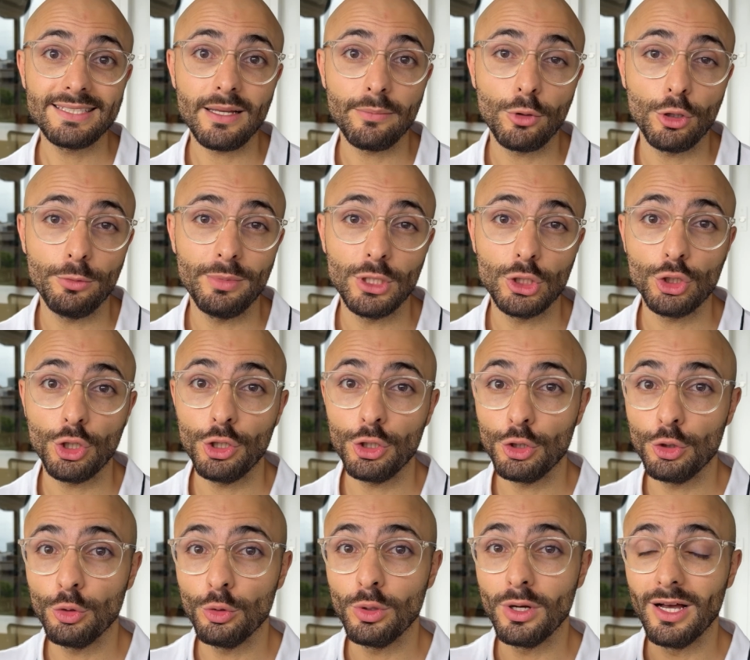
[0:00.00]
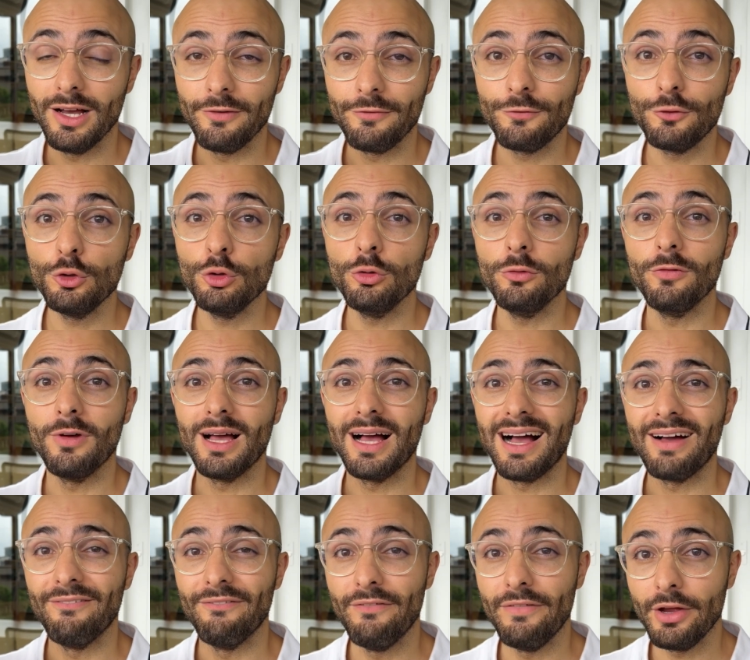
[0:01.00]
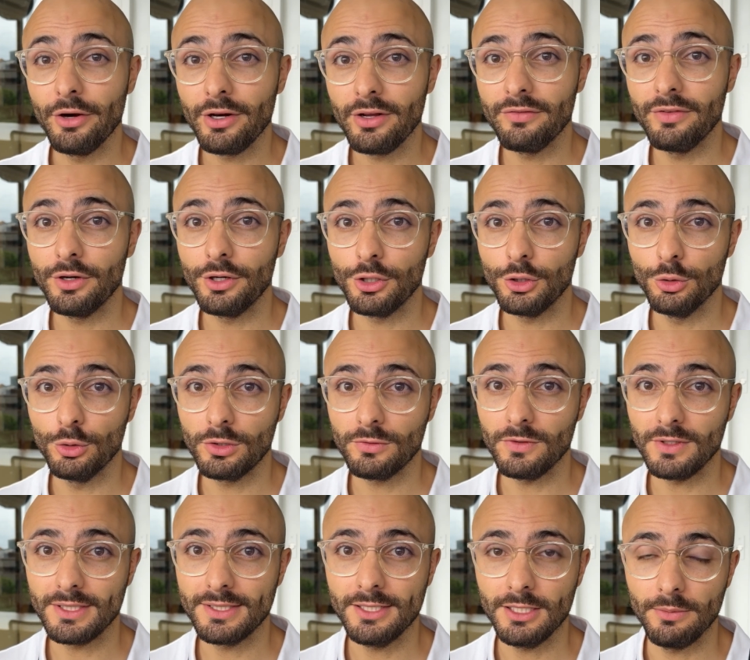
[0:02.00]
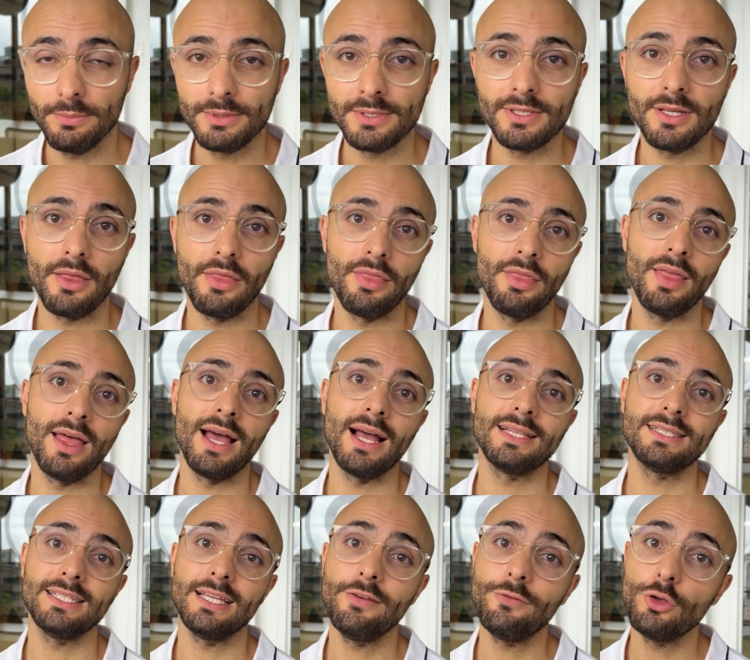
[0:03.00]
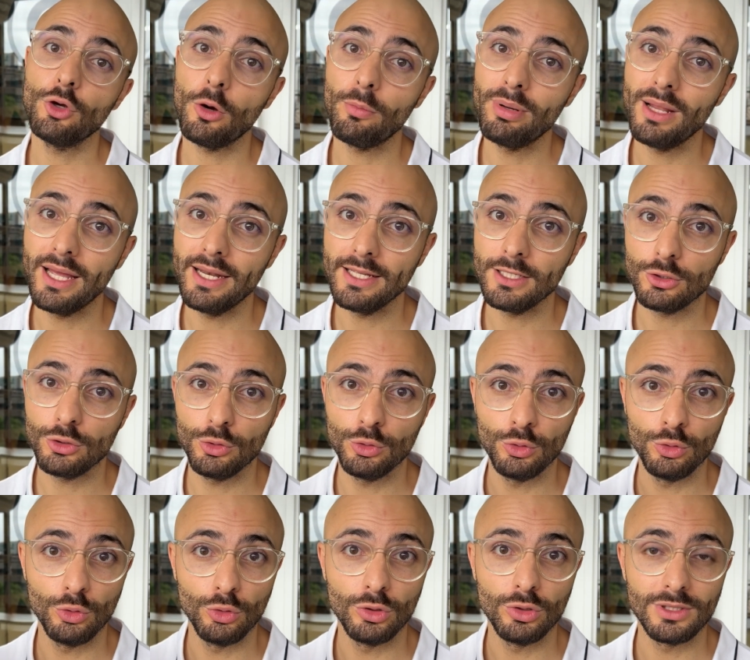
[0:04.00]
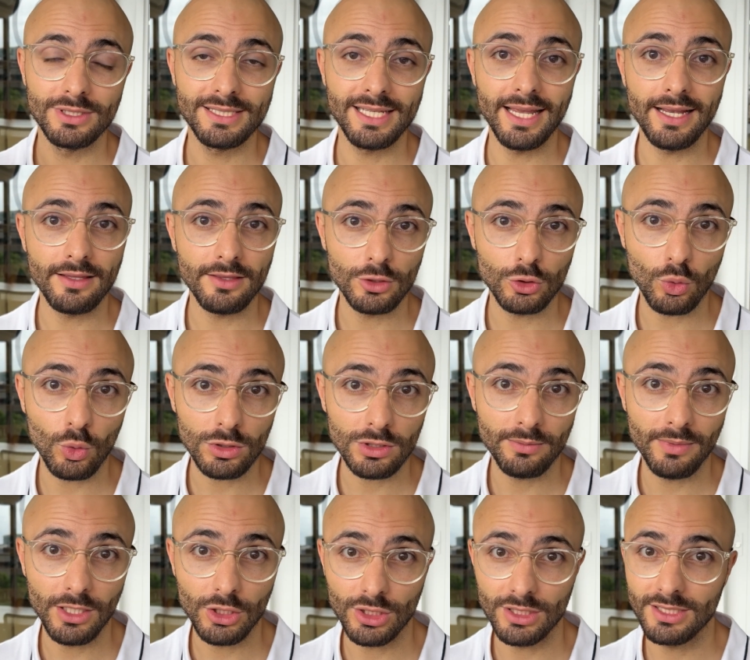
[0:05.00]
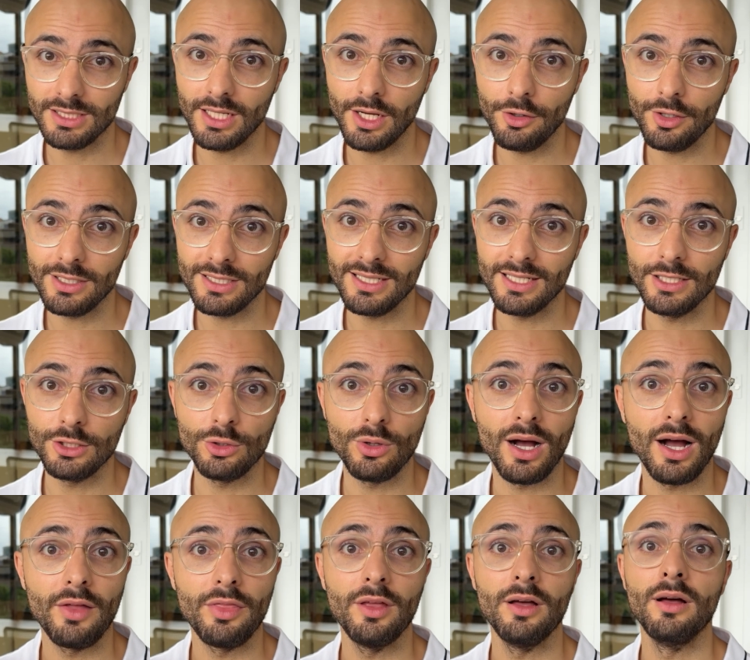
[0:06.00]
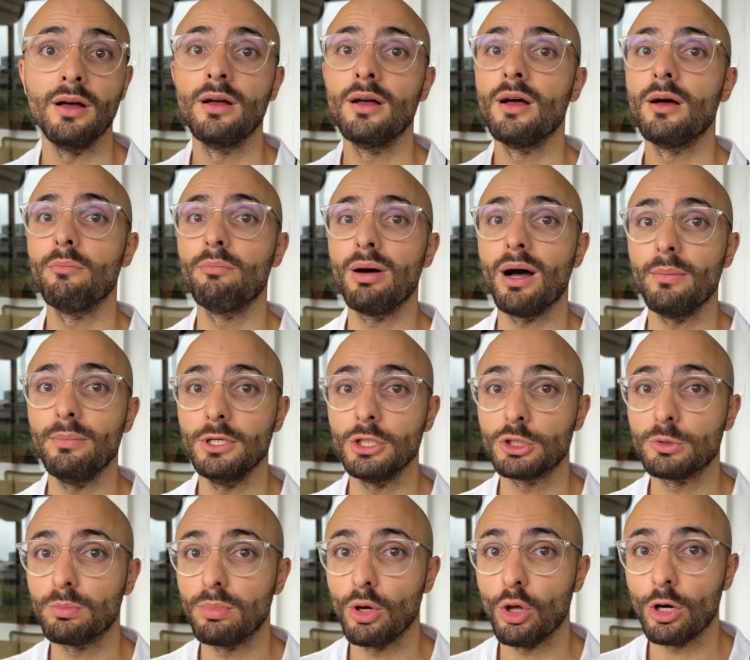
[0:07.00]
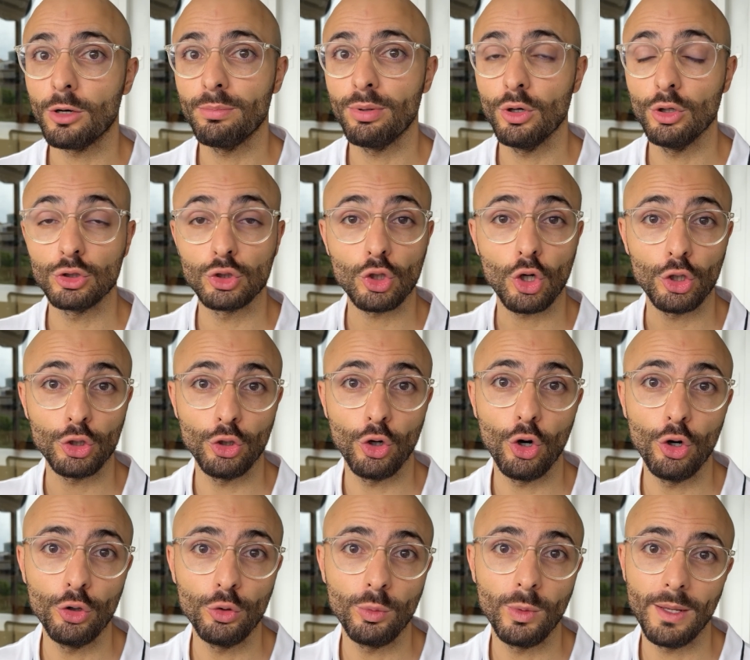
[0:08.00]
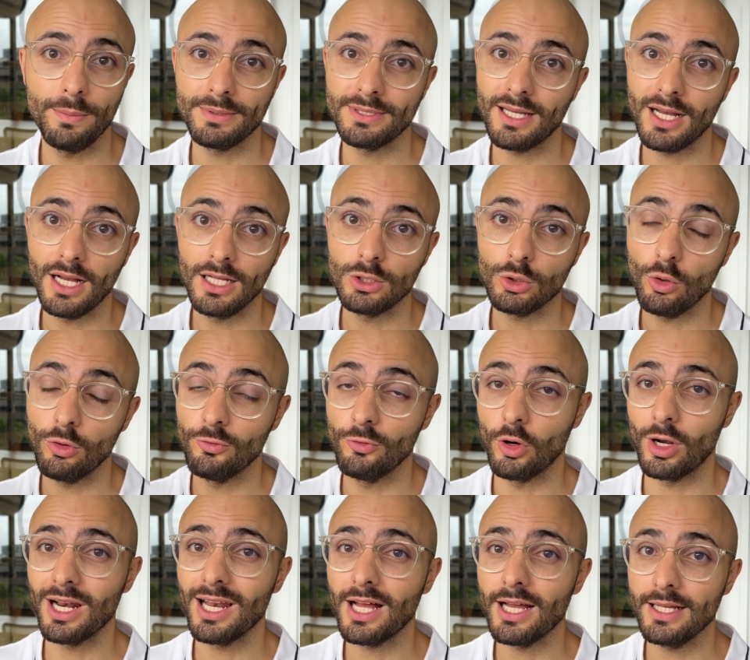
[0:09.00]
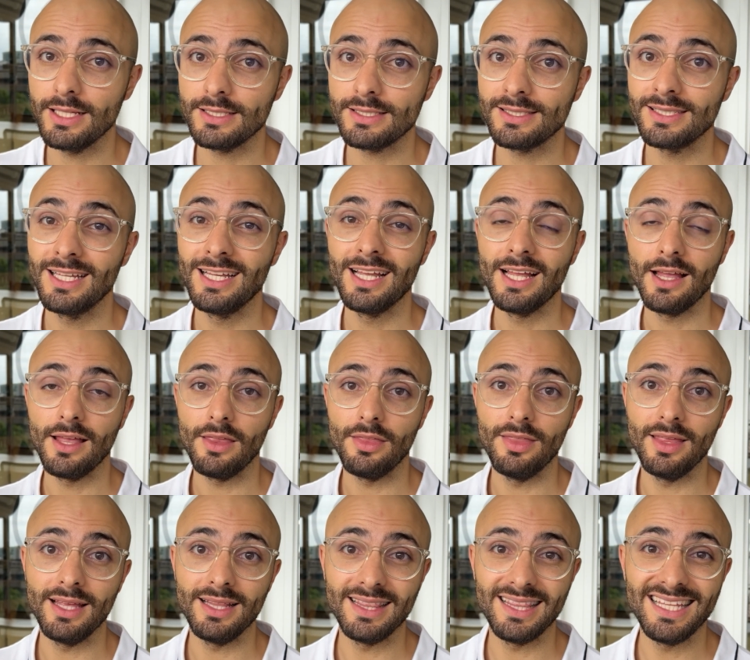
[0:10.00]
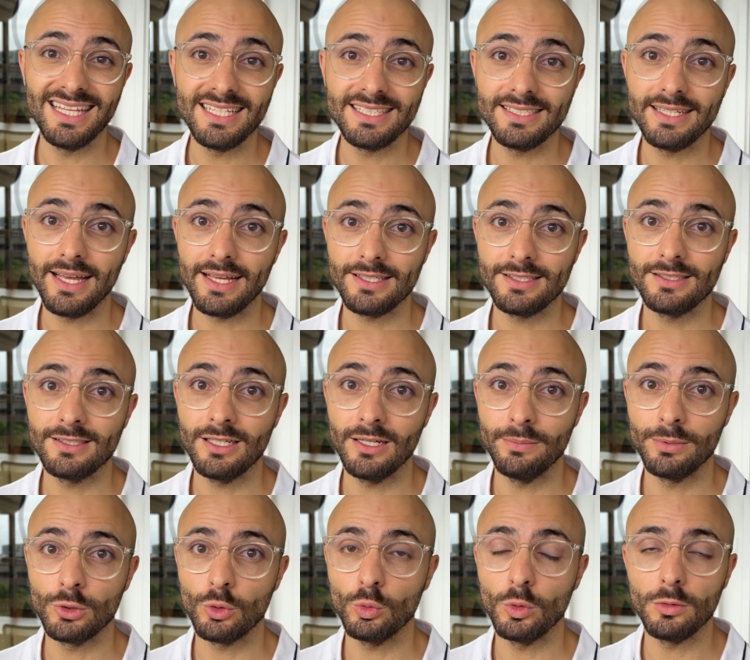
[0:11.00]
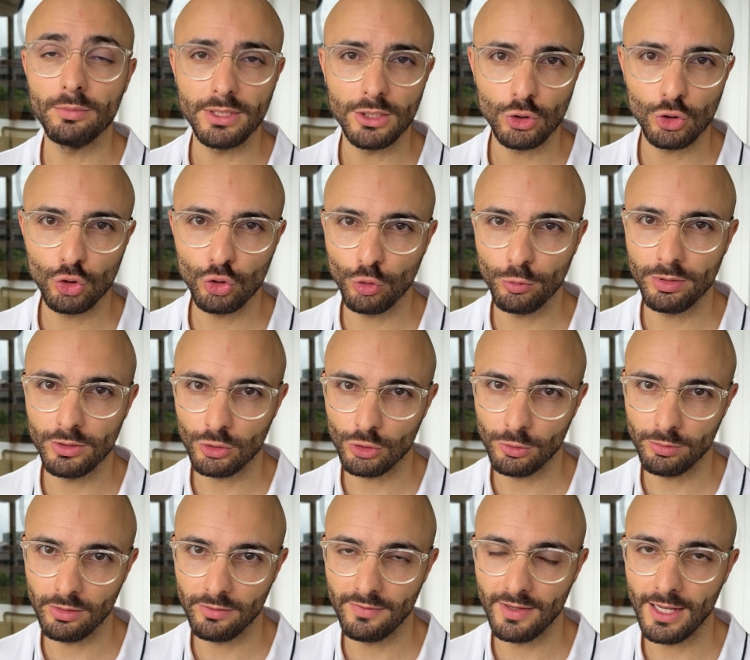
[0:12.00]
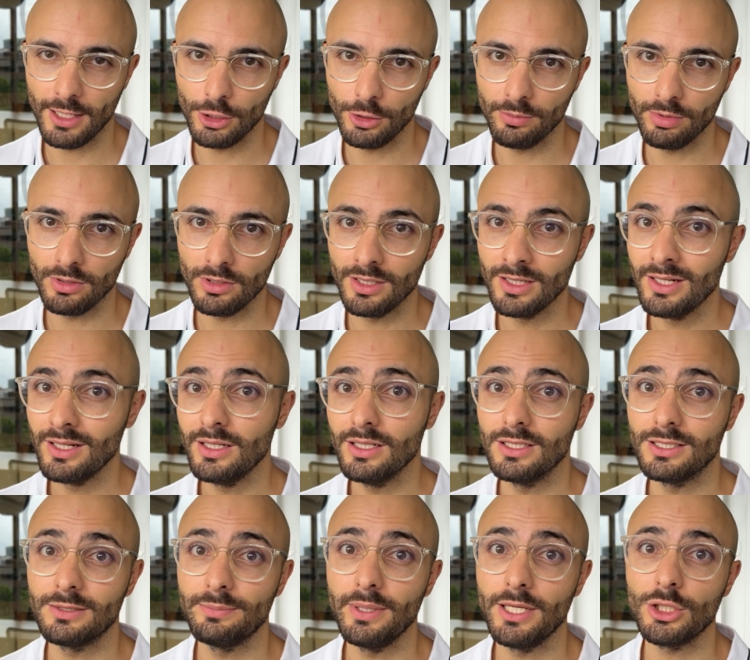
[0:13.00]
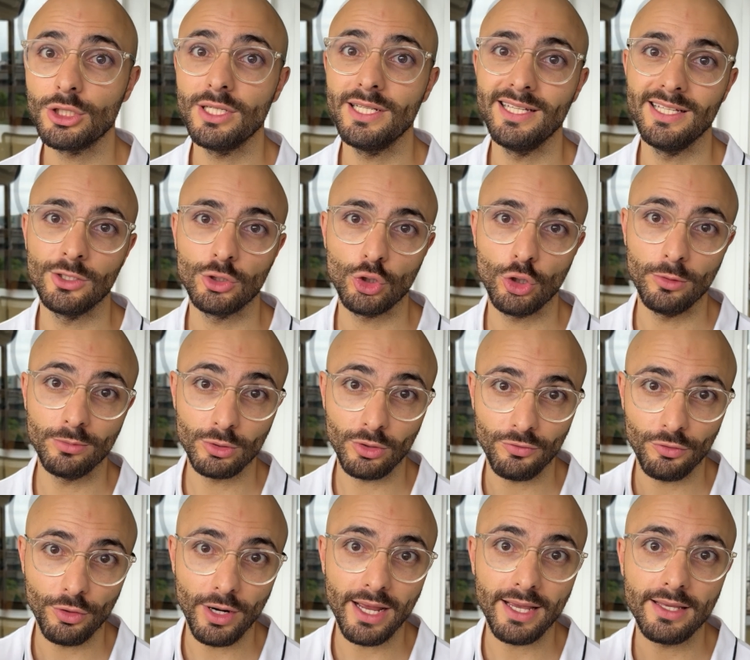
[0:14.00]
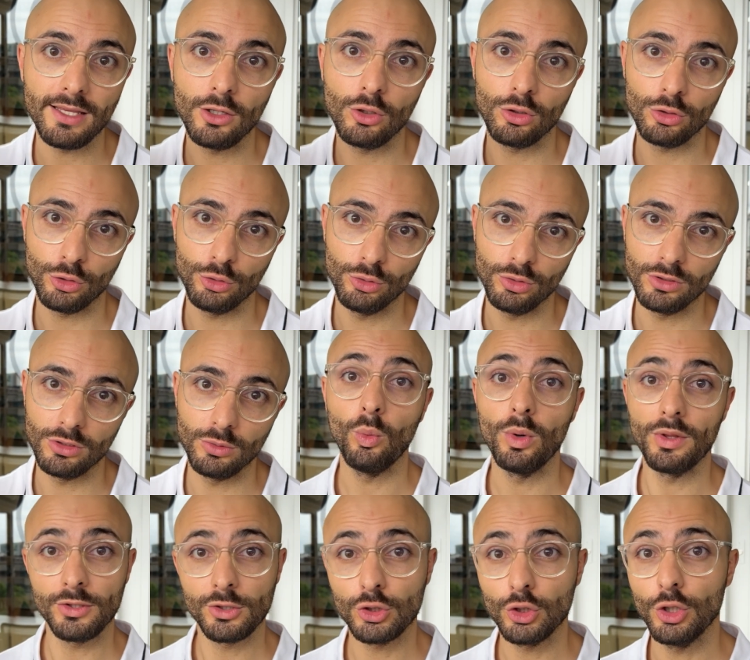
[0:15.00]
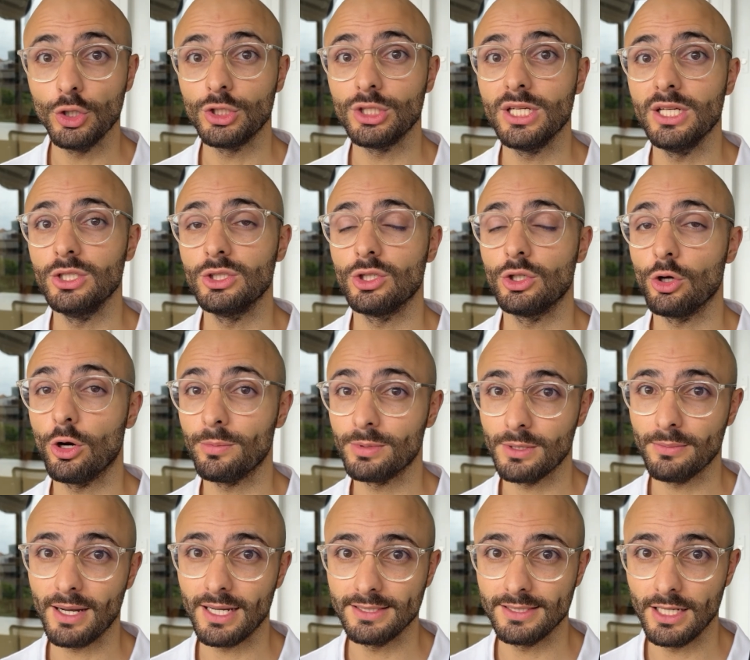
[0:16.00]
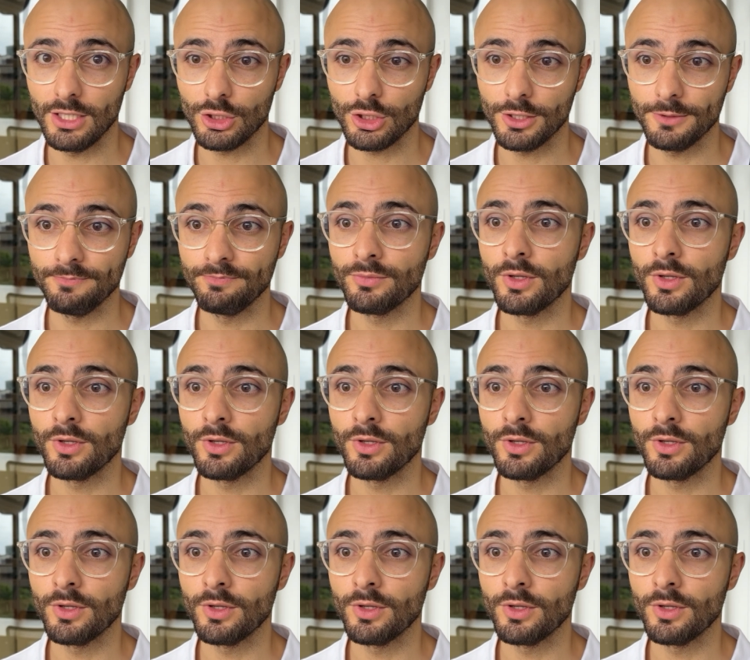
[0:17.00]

I'm going to be showing you a few very, very useful tips that if you're planning to take this automation seriously to either publish blog posts on your own website or for clients, then these next tips will be super, super valuable, especially in terms of ranking on Google with search engine optimization.